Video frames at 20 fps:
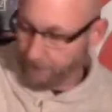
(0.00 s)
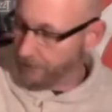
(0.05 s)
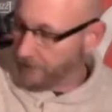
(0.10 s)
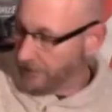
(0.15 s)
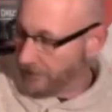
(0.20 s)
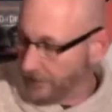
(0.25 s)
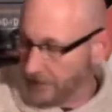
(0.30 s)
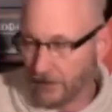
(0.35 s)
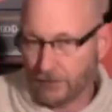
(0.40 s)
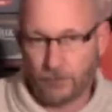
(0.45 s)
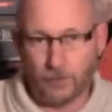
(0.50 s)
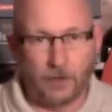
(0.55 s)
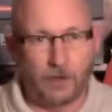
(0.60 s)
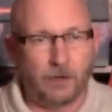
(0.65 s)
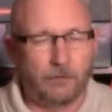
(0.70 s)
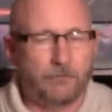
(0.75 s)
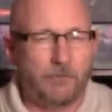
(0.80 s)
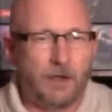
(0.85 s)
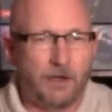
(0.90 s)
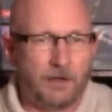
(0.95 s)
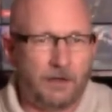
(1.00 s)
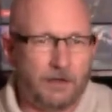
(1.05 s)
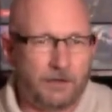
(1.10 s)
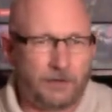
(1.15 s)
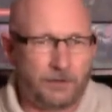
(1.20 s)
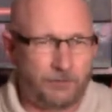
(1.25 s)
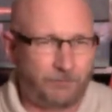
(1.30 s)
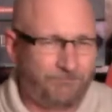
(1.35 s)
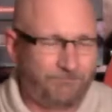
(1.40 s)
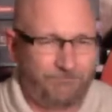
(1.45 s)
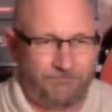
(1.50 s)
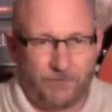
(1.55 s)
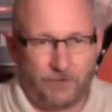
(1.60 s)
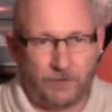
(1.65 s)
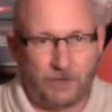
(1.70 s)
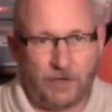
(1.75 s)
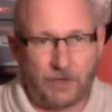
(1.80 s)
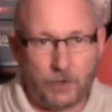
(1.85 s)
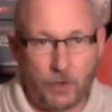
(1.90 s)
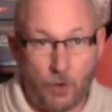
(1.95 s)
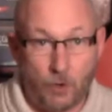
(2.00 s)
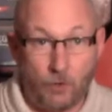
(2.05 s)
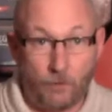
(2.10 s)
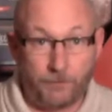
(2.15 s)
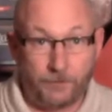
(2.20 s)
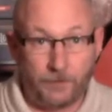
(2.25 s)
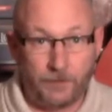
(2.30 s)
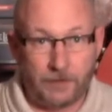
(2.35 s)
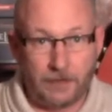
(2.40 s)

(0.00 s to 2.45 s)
These were a stretch goal for the